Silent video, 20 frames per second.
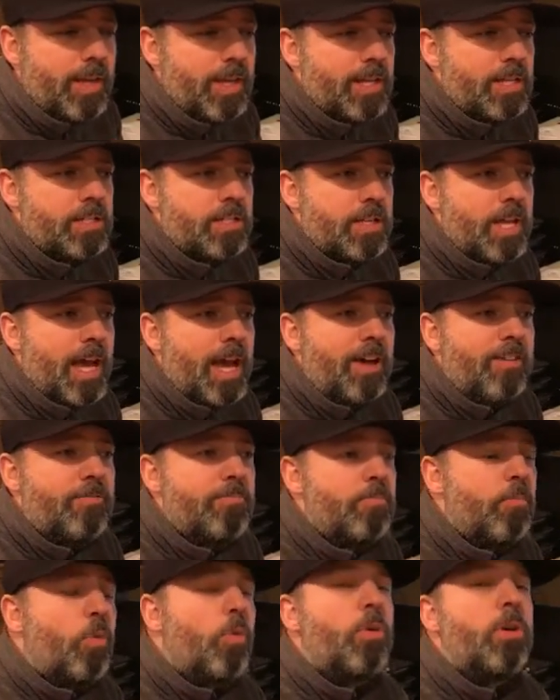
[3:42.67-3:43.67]
is have
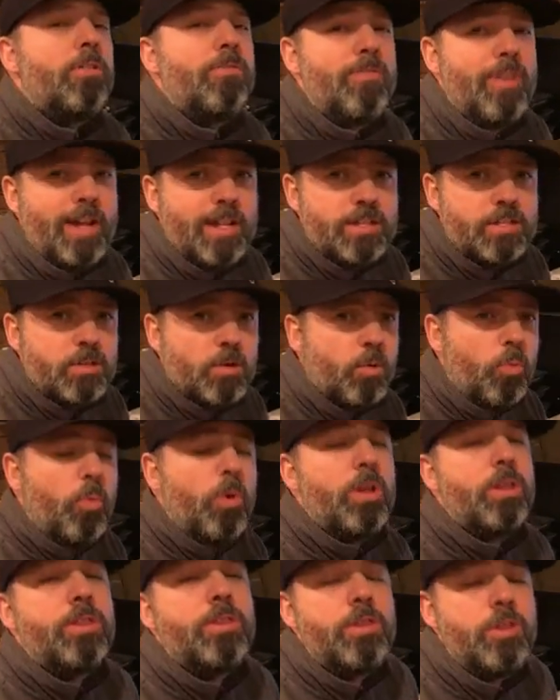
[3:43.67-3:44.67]
more events
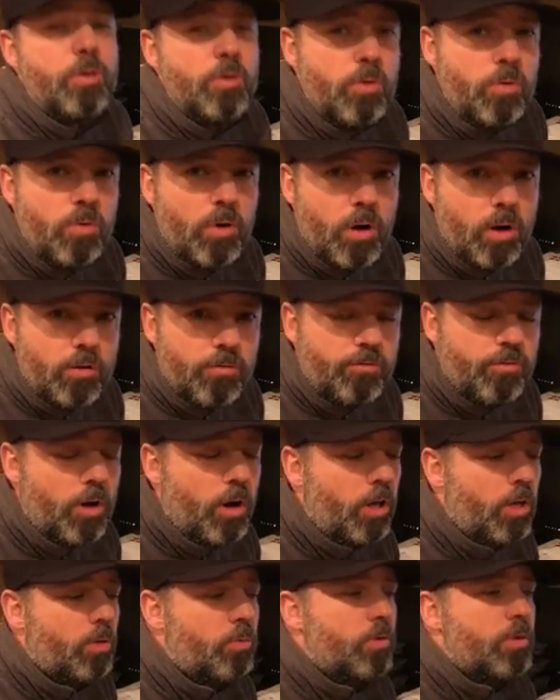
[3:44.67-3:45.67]
with you, our
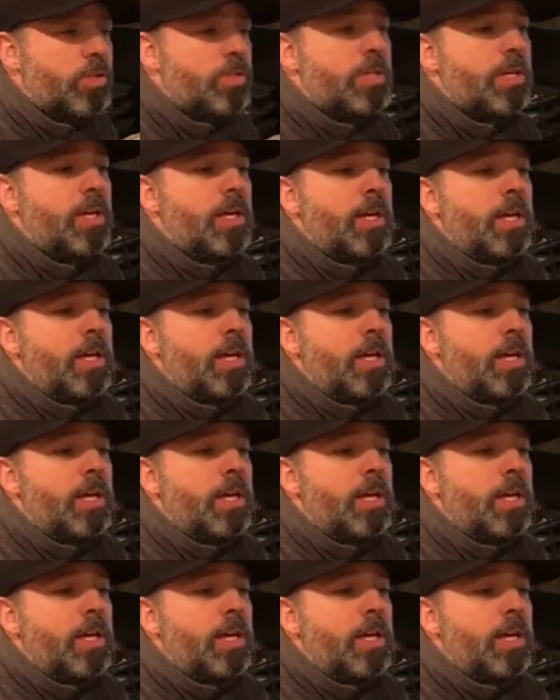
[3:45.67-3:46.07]
followers.